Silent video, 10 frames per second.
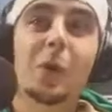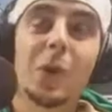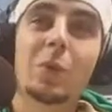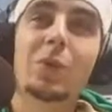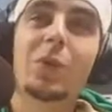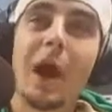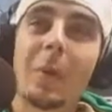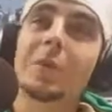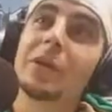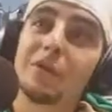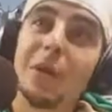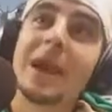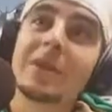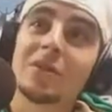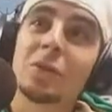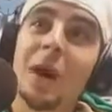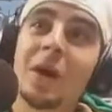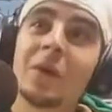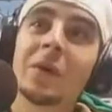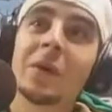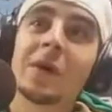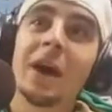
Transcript: We were, I believe, ranked as well.